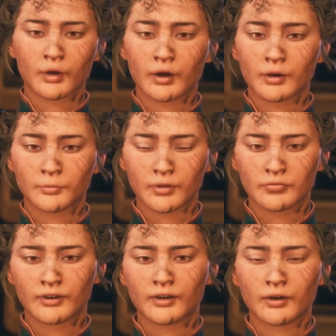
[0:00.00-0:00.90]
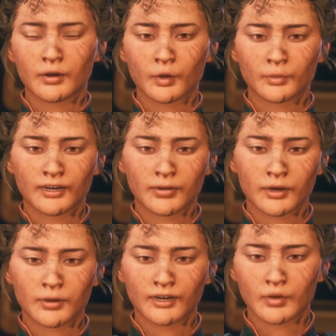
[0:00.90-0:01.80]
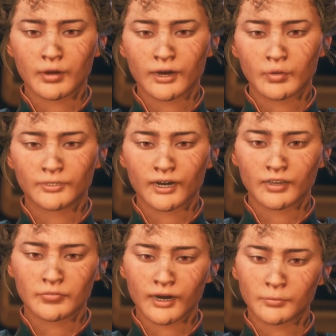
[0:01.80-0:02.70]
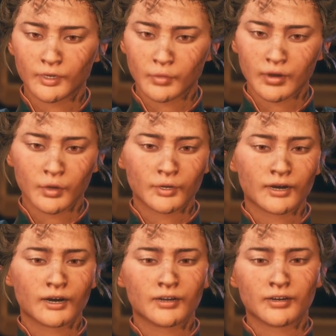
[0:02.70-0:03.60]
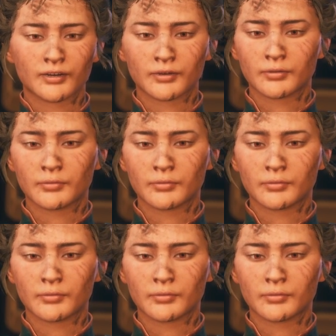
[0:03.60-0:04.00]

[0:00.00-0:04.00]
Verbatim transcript: or document fixes in a way that anyone outside the family would understand.